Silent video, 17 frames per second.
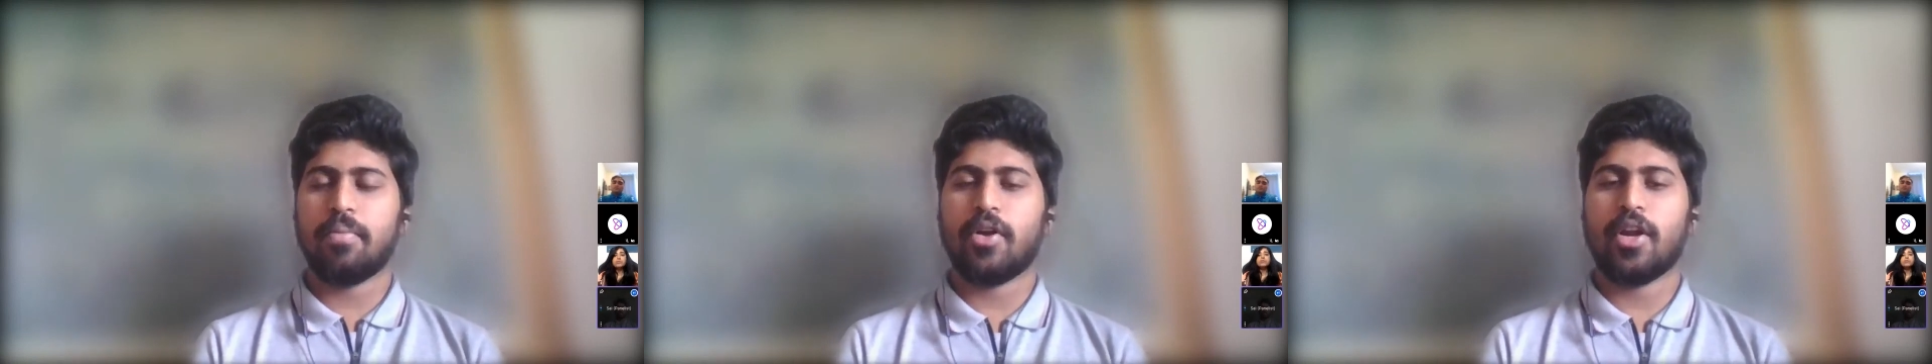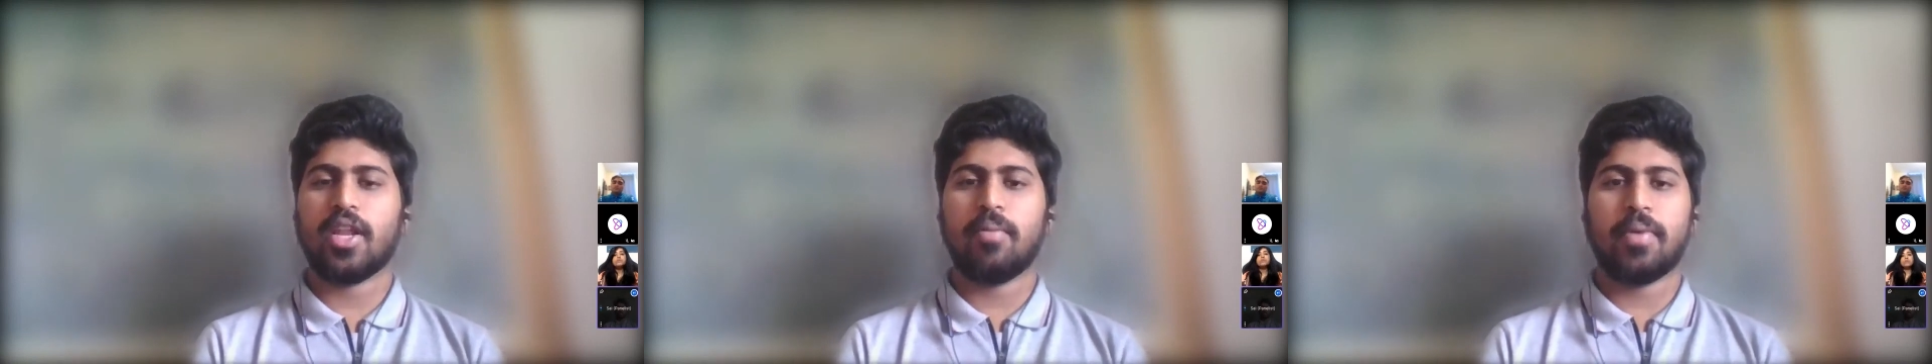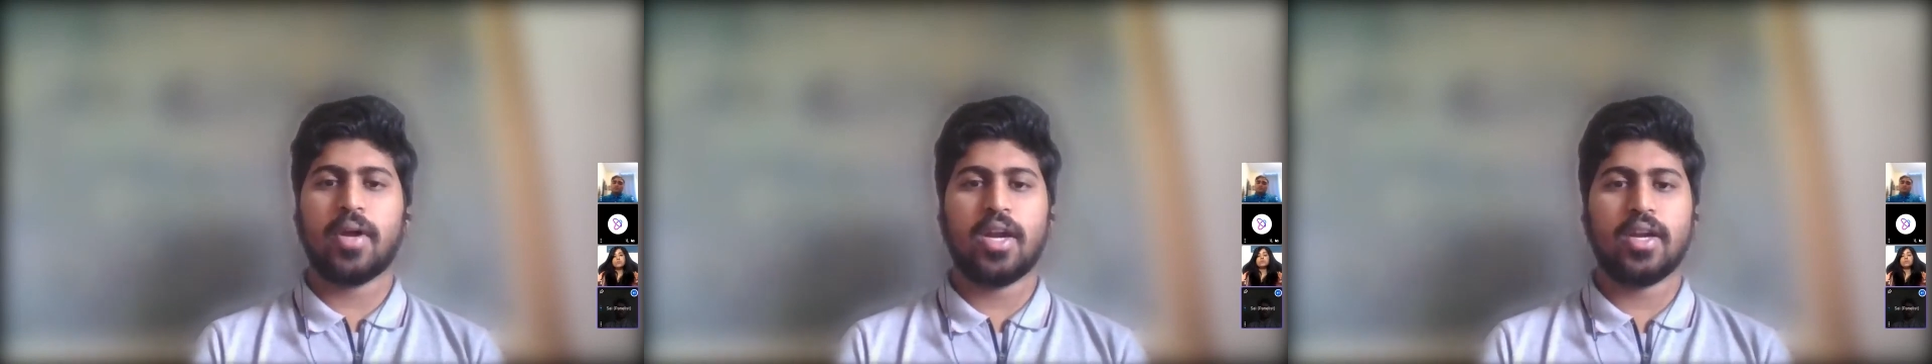
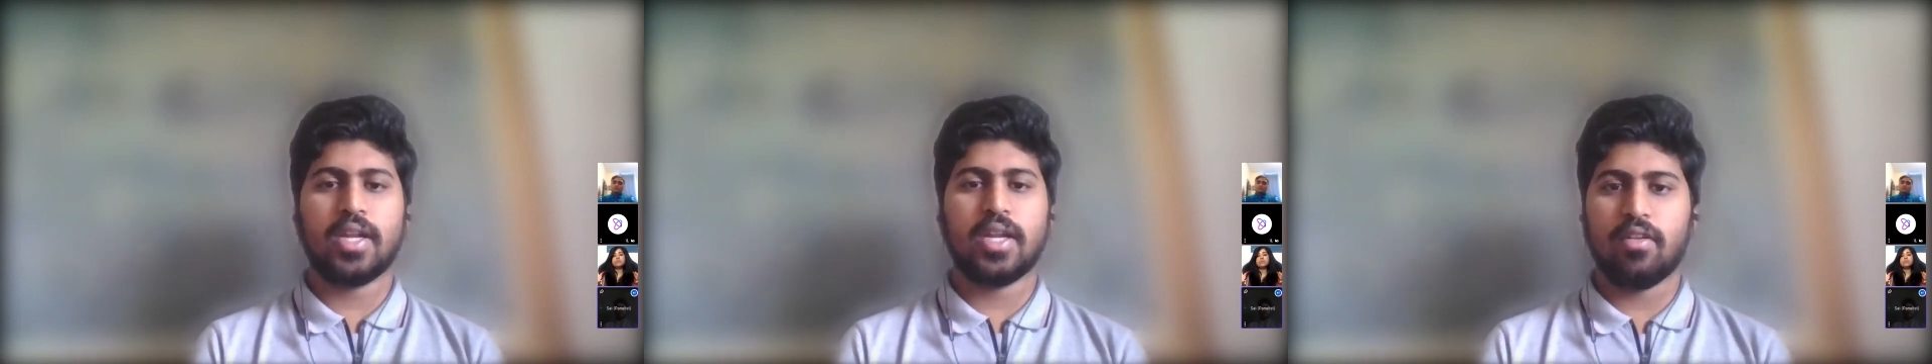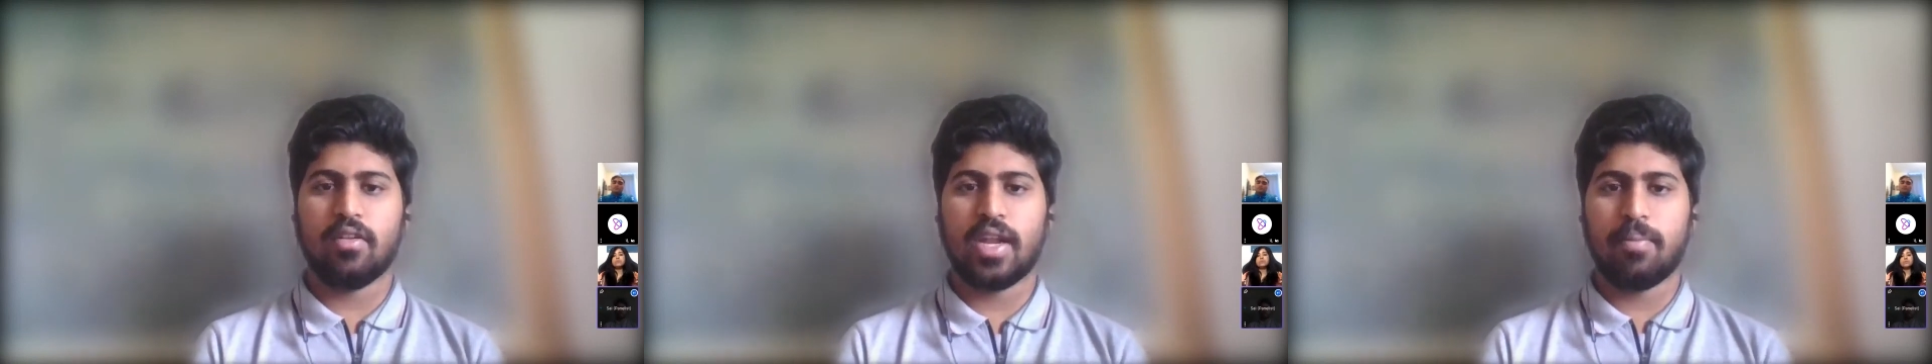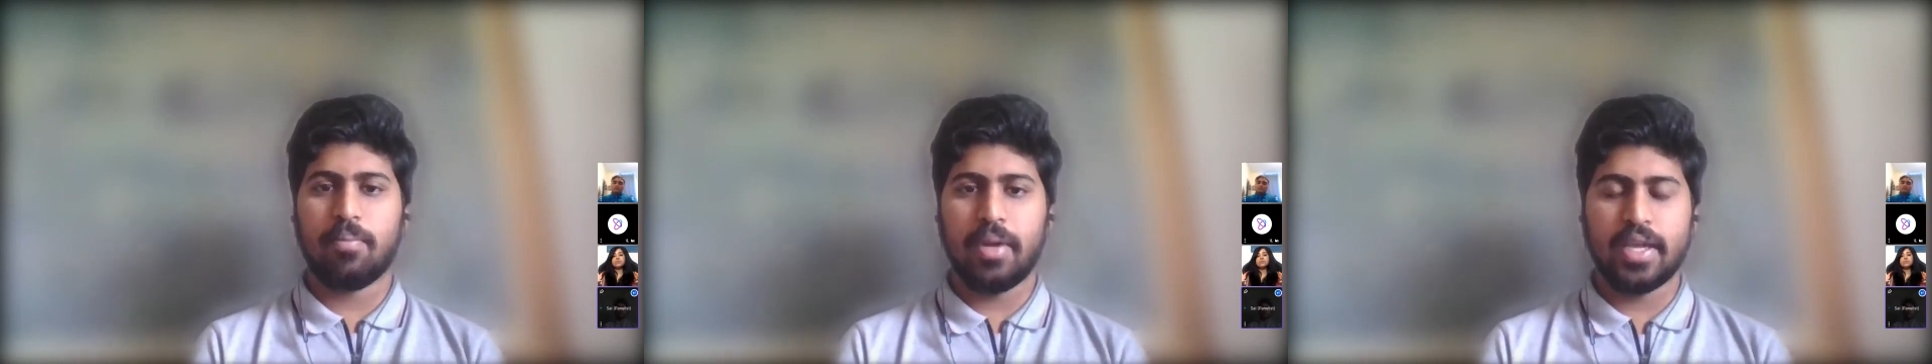important part
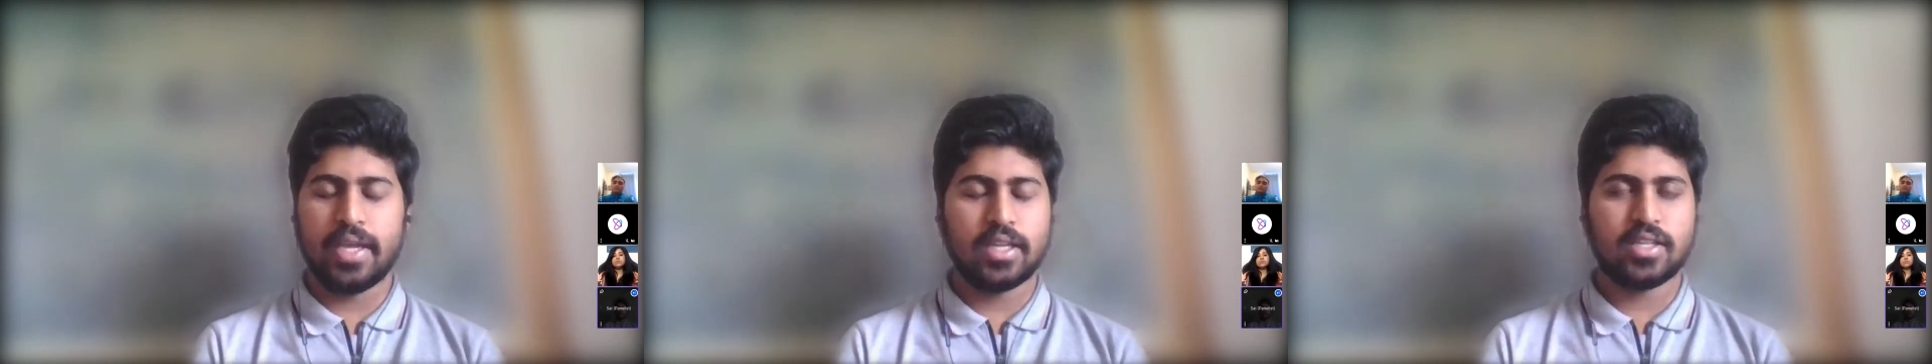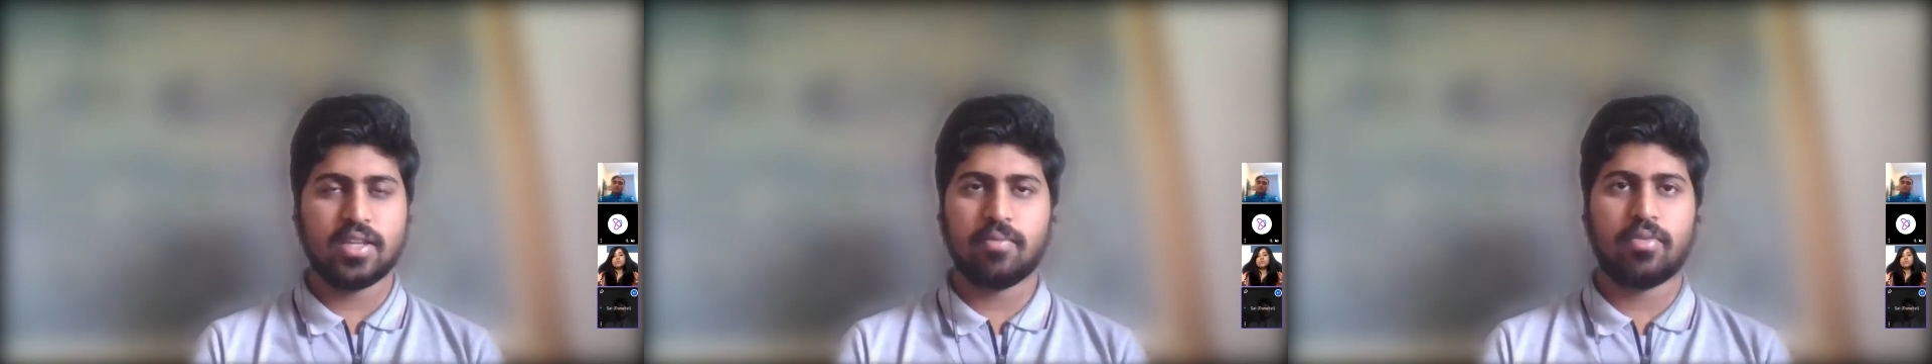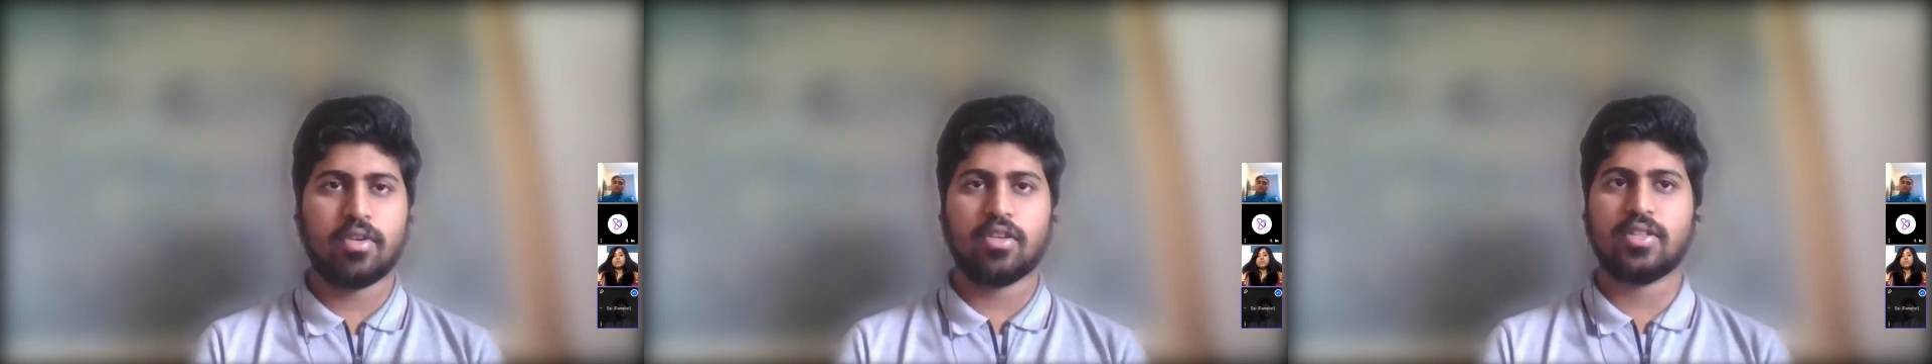in your
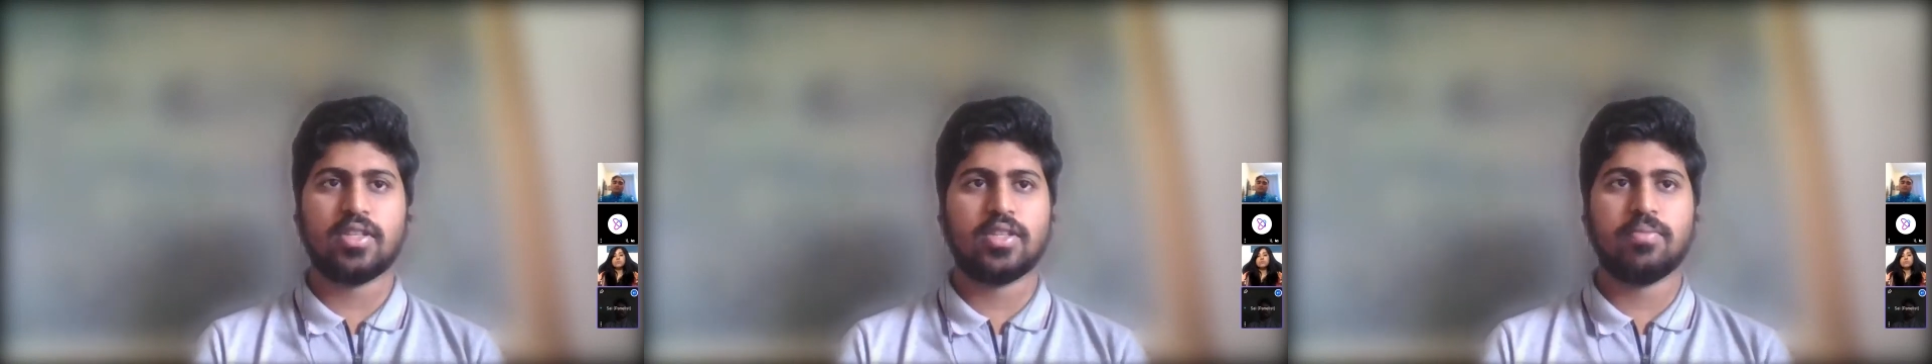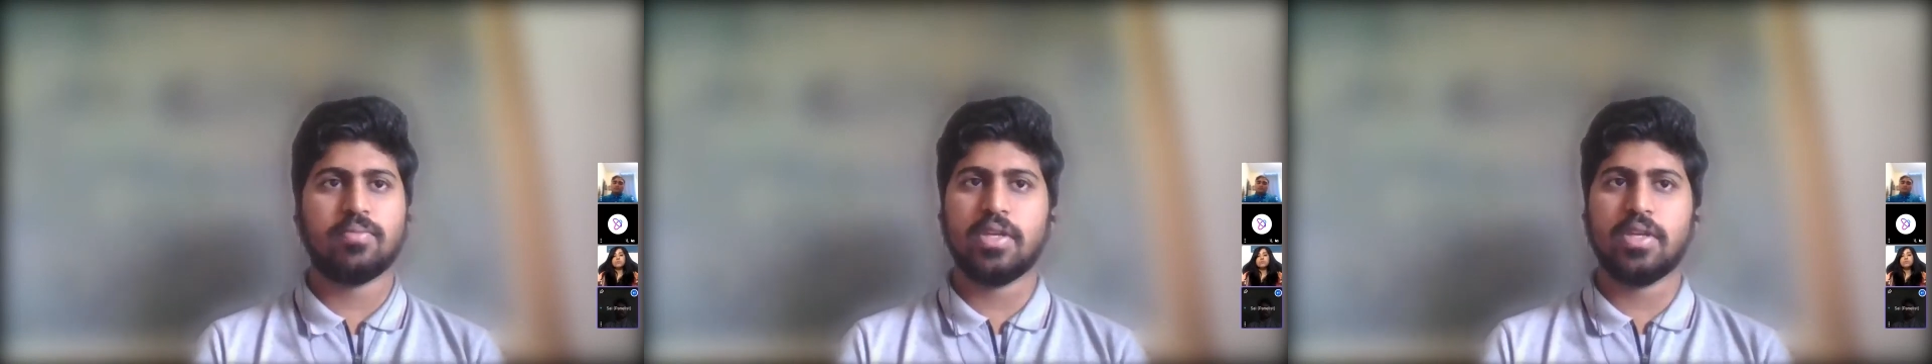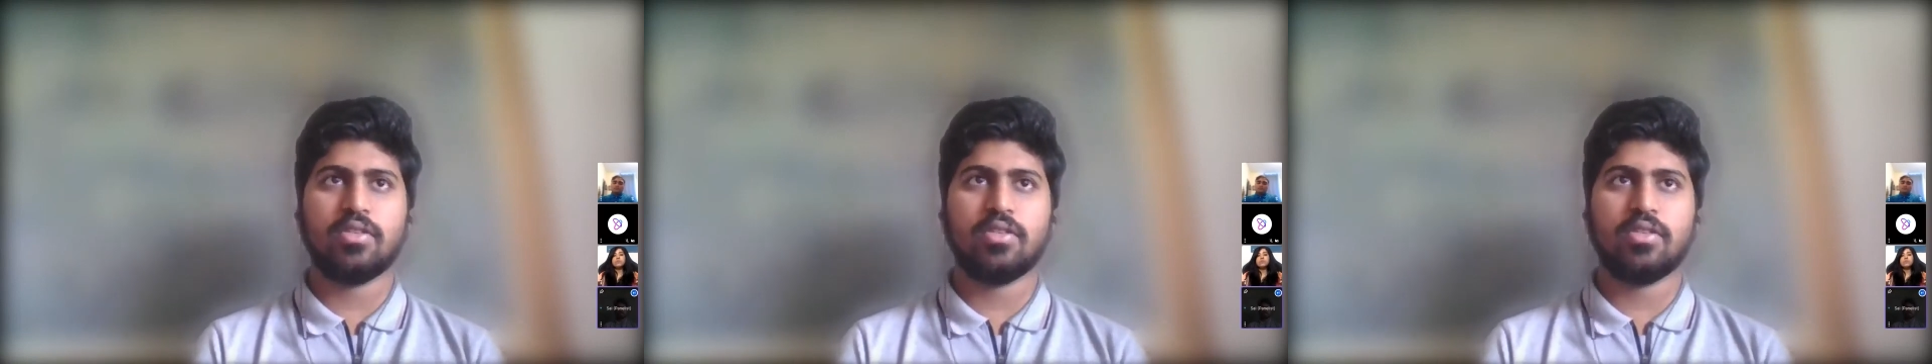application process,